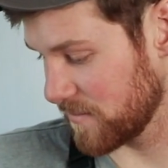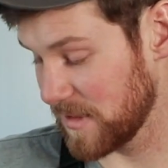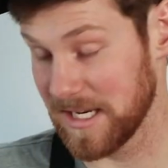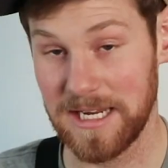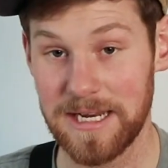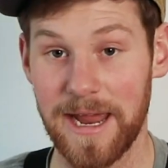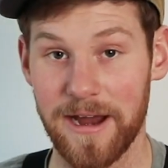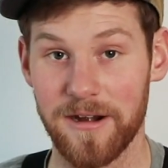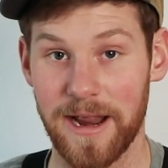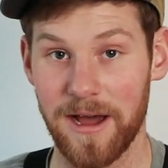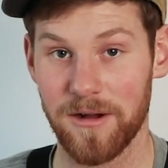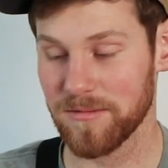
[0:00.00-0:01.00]
They need aired
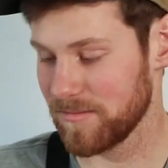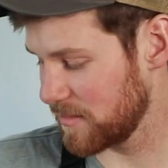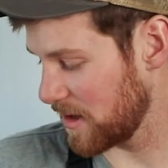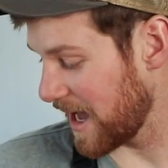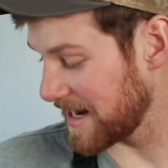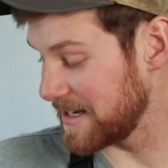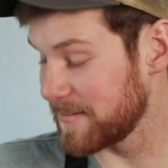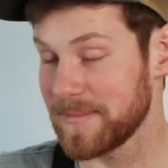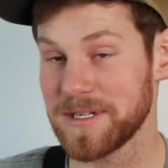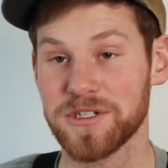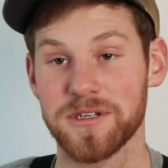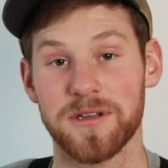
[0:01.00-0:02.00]
out. I didn't
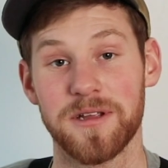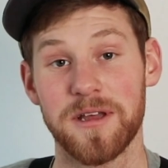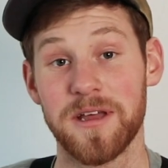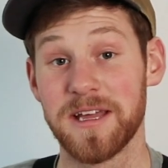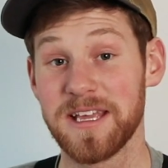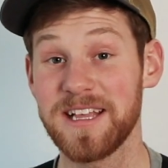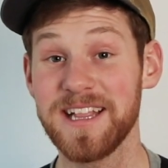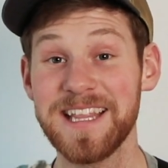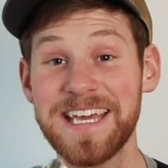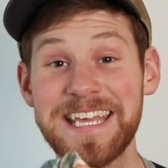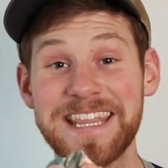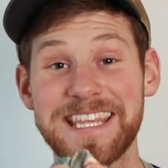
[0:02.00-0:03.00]
mention,
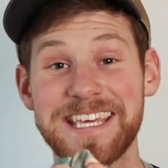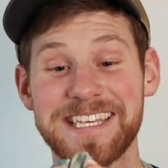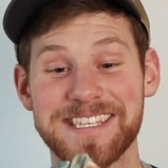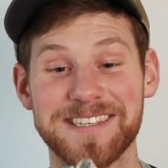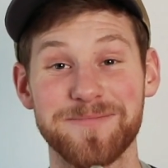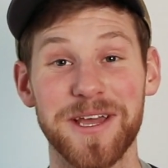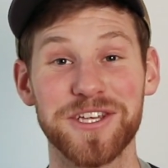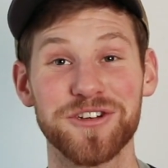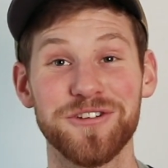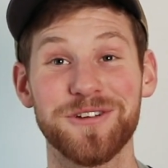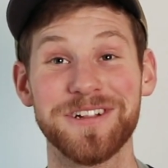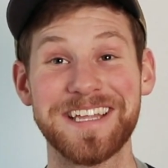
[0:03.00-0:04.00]
clean these. Make sure
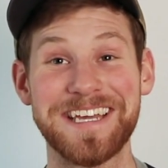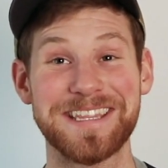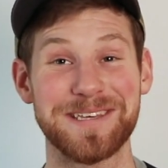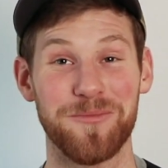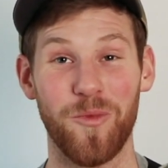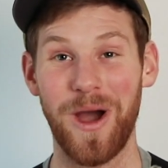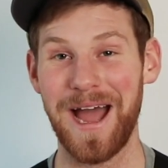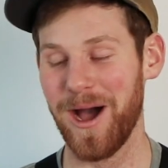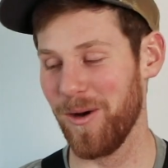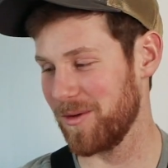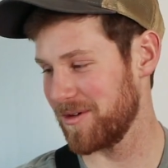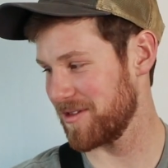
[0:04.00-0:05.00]
you clean them, wow.